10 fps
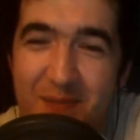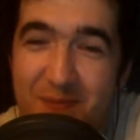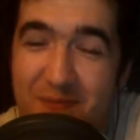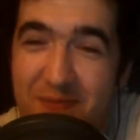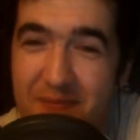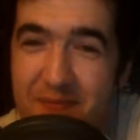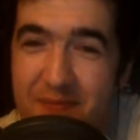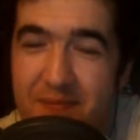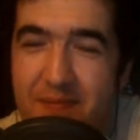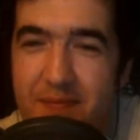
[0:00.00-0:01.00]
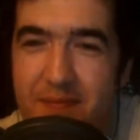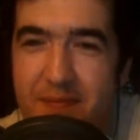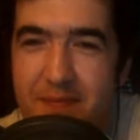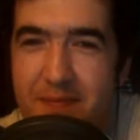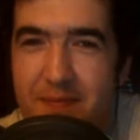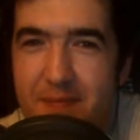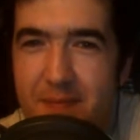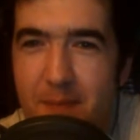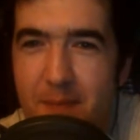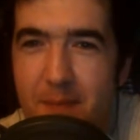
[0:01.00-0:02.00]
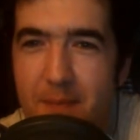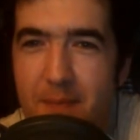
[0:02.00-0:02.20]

This person isn't speaking.